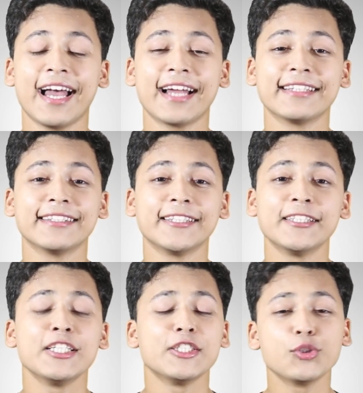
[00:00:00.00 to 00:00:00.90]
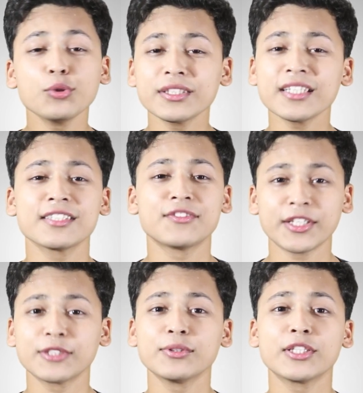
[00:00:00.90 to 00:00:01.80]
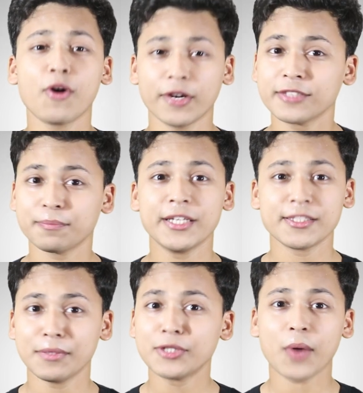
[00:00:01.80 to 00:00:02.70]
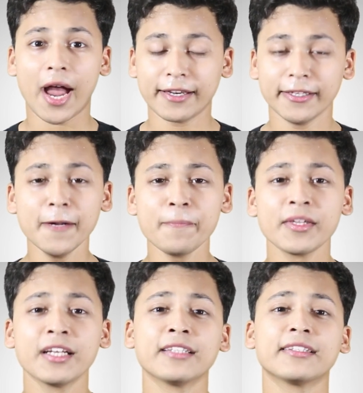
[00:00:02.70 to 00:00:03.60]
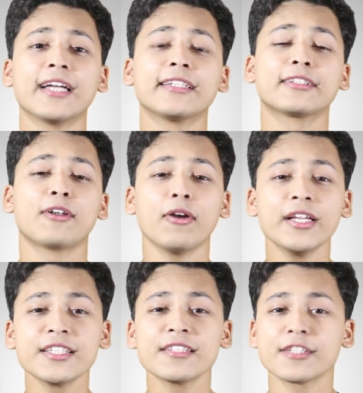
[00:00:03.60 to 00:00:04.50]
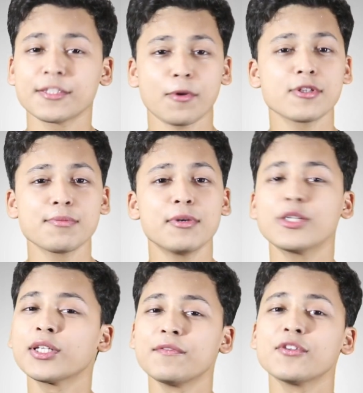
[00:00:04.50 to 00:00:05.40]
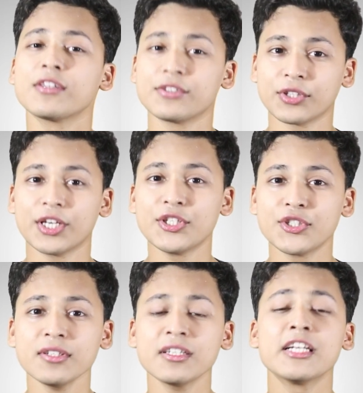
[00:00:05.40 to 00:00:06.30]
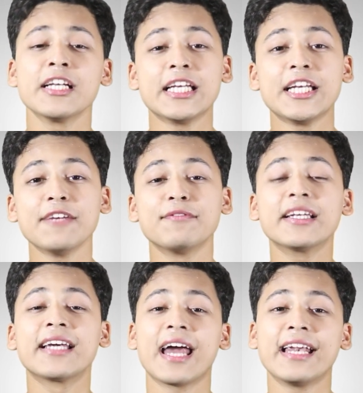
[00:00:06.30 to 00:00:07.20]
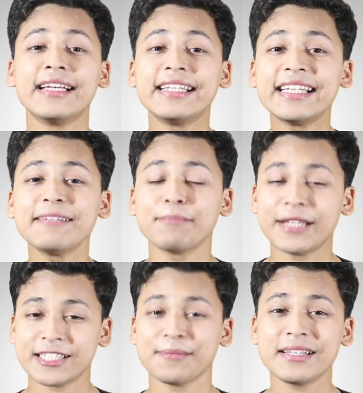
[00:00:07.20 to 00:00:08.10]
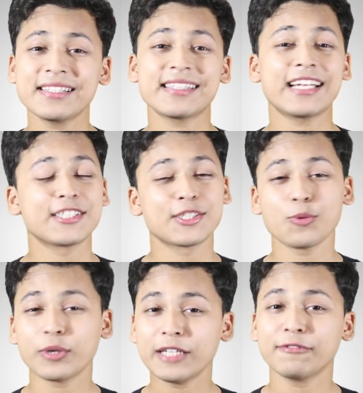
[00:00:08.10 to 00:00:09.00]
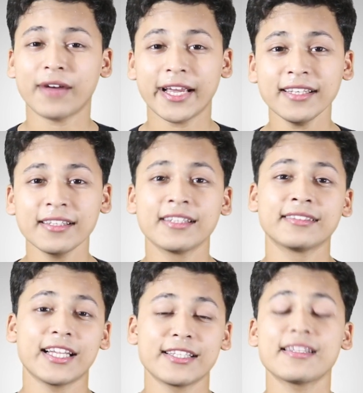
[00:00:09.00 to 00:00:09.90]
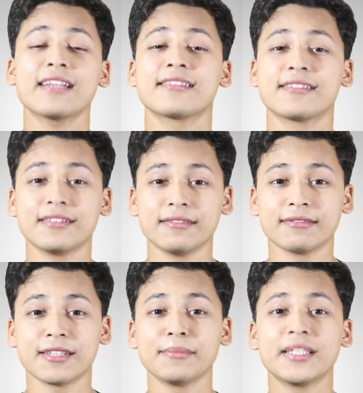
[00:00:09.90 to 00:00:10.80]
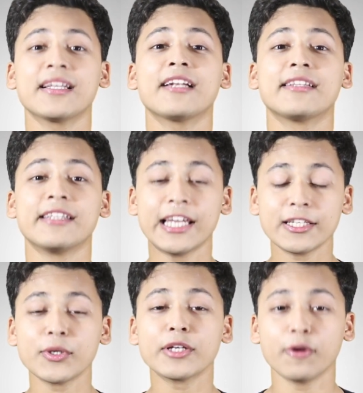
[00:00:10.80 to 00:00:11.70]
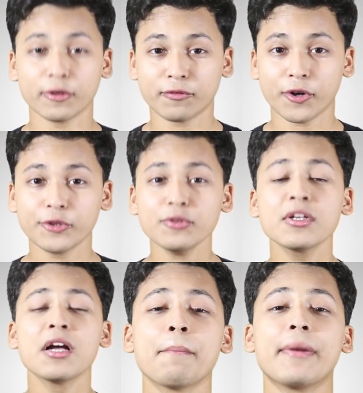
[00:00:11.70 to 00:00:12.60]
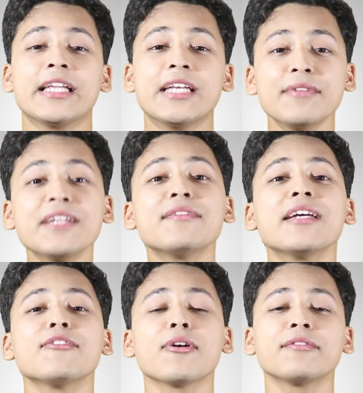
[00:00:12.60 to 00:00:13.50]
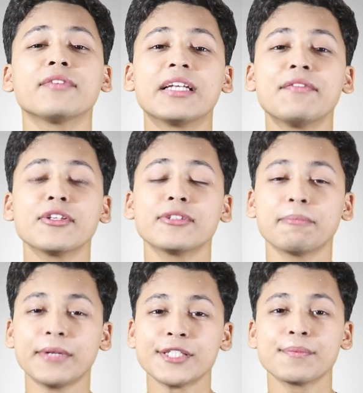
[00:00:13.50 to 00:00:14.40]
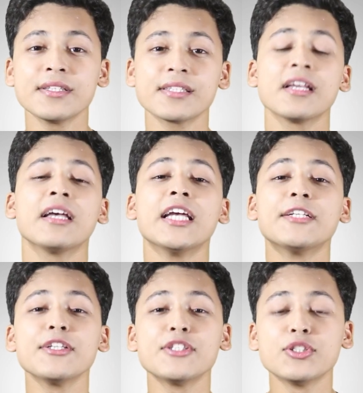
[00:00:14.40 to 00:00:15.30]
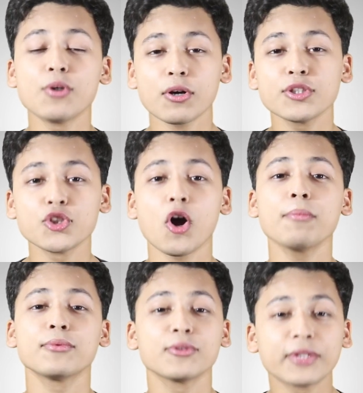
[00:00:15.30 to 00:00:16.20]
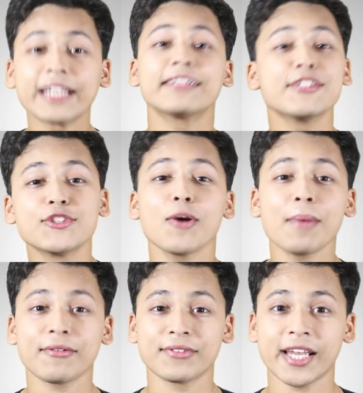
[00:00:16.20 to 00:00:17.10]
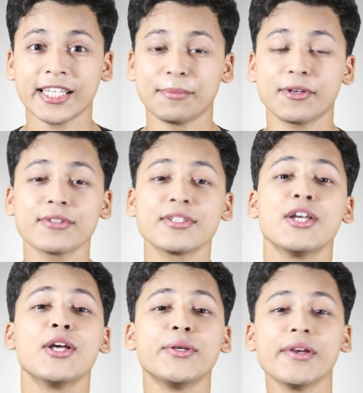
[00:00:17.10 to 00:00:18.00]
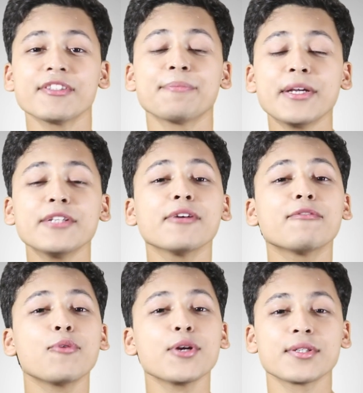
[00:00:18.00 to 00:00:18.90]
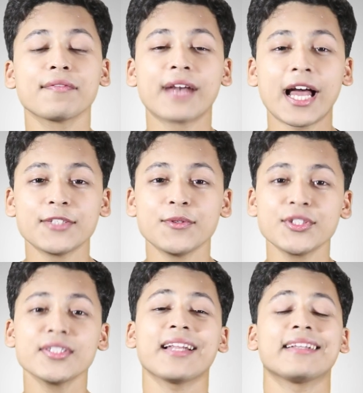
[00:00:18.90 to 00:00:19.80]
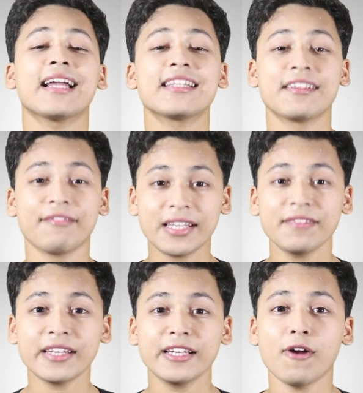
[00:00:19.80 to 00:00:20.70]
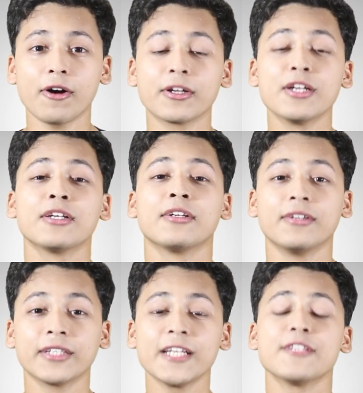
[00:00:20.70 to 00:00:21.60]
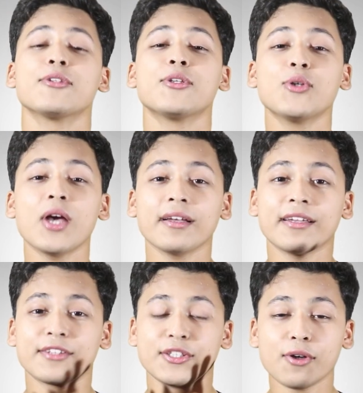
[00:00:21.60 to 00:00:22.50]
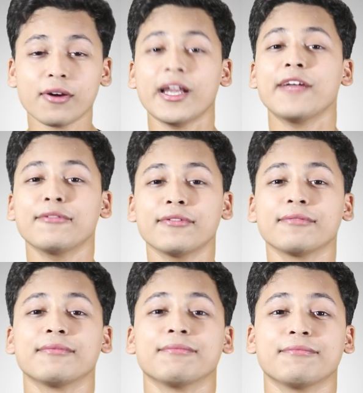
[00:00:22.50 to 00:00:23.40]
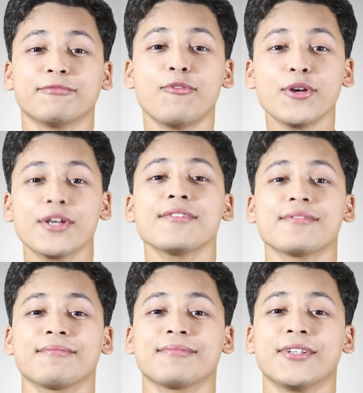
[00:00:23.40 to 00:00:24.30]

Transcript: And don't just stick to the college placement. To add here, that college is responsible to give you the education. If they guarantee placements, that's totally fine. That's something that they're doing good for you. But even if they're not giving you the placements, it is your job to get the job outside, because you have spent your 4 years of graduation, and that's a very, very long. Okay, so it's your life, 4 years.